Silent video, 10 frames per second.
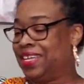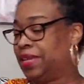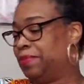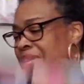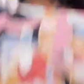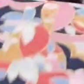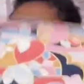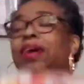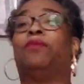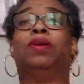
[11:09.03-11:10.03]
end up
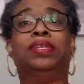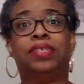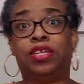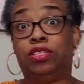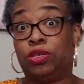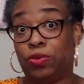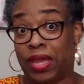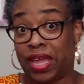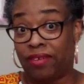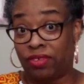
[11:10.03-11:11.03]
getting, I want to say
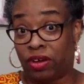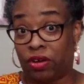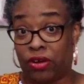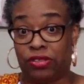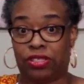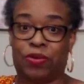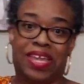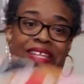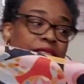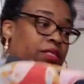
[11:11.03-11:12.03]
2.5 yards. So
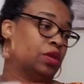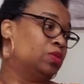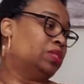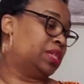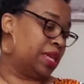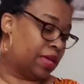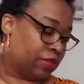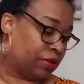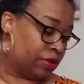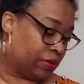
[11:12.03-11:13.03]
it's sewn
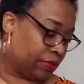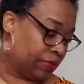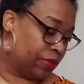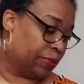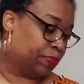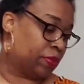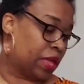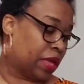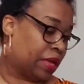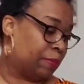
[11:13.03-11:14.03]
together.
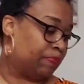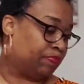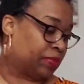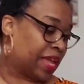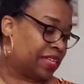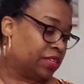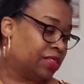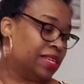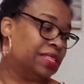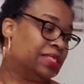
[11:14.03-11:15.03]
I sewed
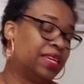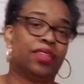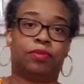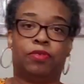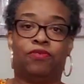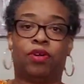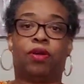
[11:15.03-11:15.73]
the ends together before